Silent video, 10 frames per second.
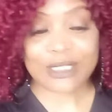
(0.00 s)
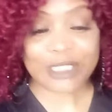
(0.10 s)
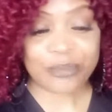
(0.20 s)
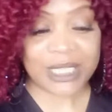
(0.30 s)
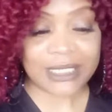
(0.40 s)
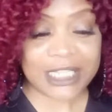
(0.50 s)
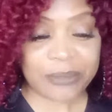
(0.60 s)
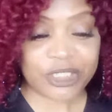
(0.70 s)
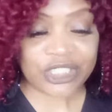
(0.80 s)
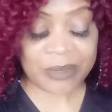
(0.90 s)
could be a
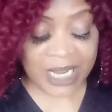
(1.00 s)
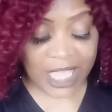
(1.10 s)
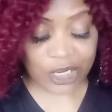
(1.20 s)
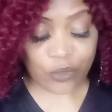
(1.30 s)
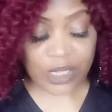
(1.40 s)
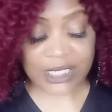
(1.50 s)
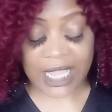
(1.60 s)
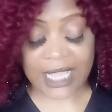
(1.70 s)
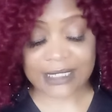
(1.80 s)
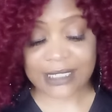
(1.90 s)
Libra, Gemini, and Aquarius.
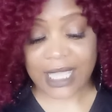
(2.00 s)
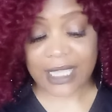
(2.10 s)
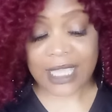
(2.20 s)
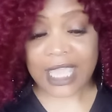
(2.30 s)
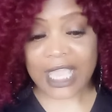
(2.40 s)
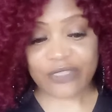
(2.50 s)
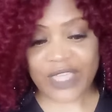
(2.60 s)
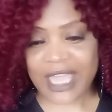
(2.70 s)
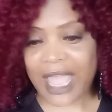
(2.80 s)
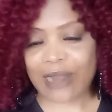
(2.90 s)
Like I say,
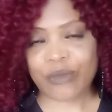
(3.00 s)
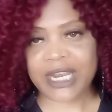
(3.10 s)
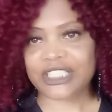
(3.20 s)
they are already